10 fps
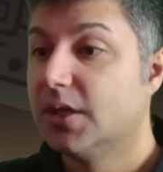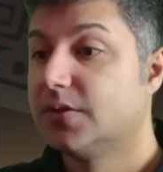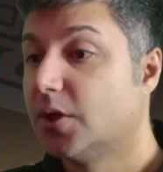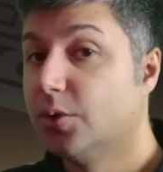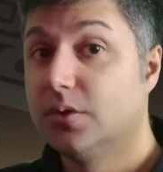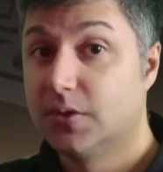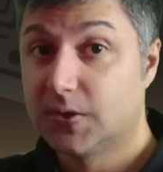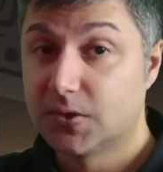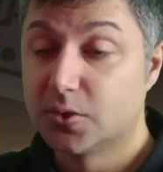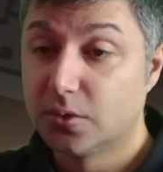So
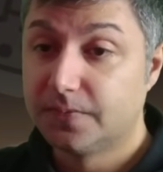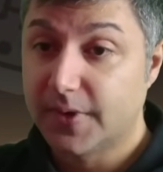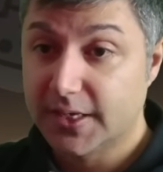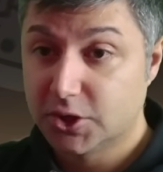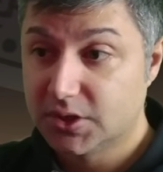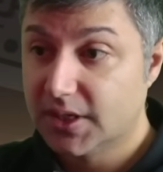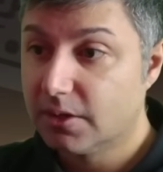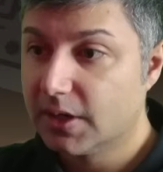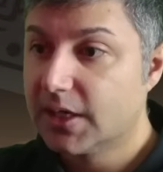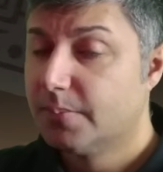this is good for engineering,